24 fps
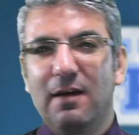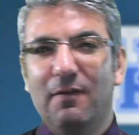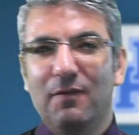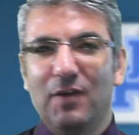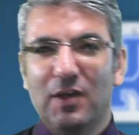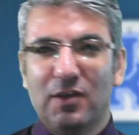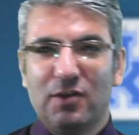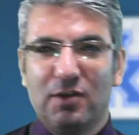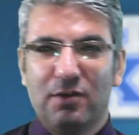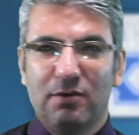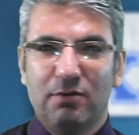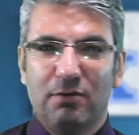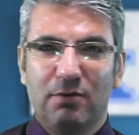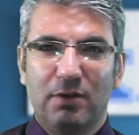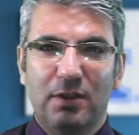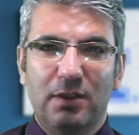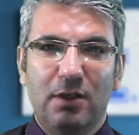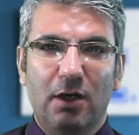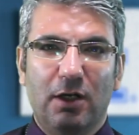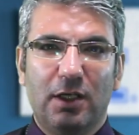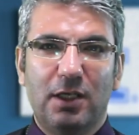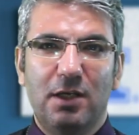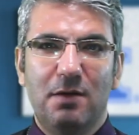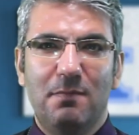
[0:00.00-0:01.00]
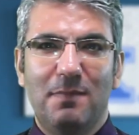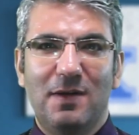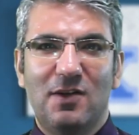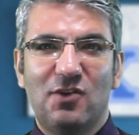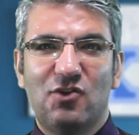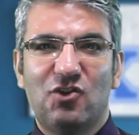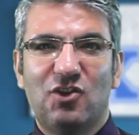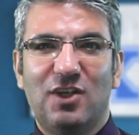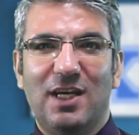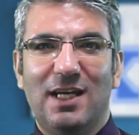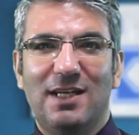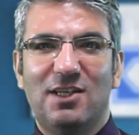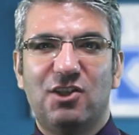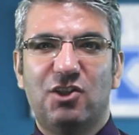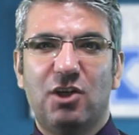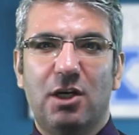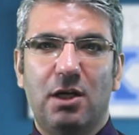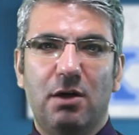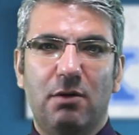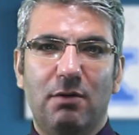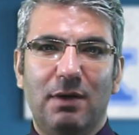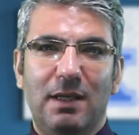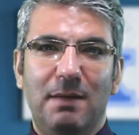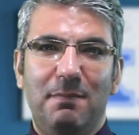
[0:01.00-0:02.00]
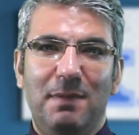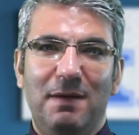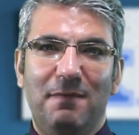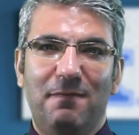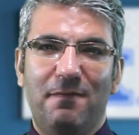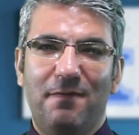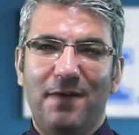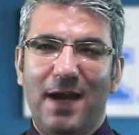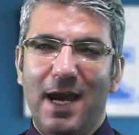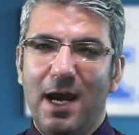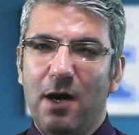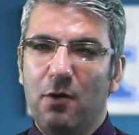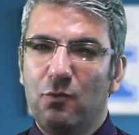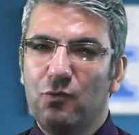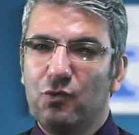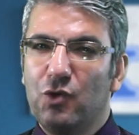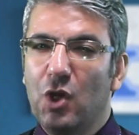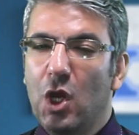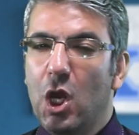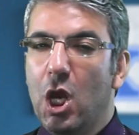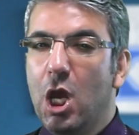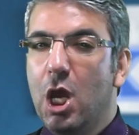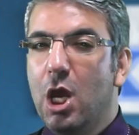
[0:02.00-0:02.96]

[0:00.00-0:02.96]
of necessary documents can generally be found